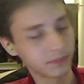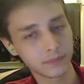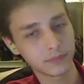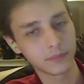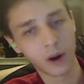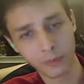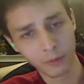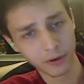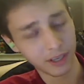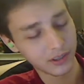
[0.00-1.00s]
arm
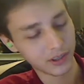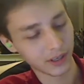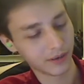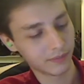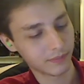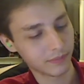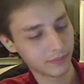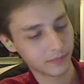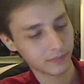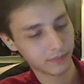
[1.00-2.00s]
rotation.
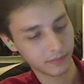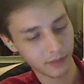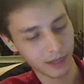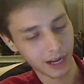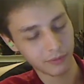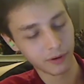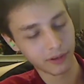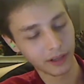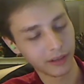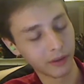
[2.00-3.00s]
He can't
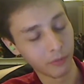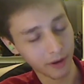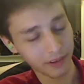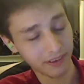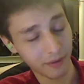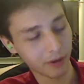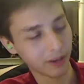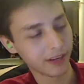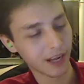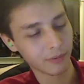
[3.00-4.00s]
rotate the wrist separately,
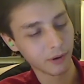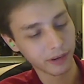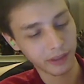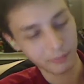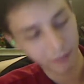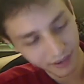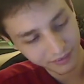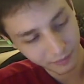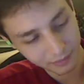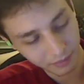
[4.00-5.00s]
he can't rotate the
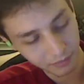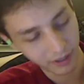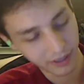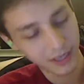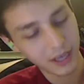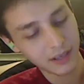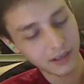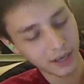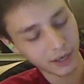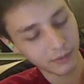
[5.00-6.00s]
biceps separately, he
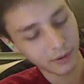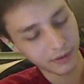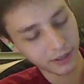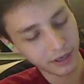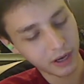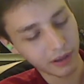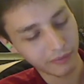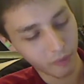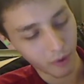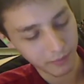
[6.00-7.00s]
can't rotate the
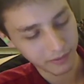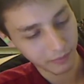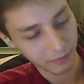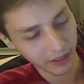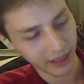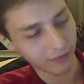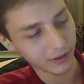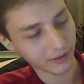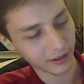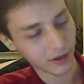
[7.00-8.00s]
forearm separately.
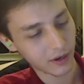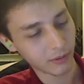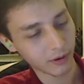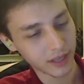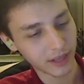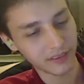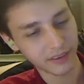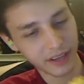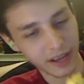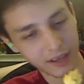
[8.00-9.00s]
Everything rotates in
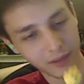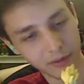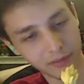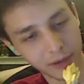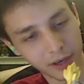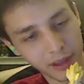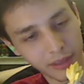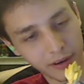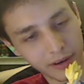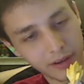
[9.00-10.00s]
tandem with one
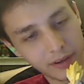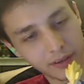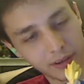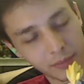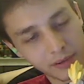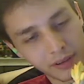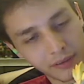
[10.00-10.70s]
another in terms of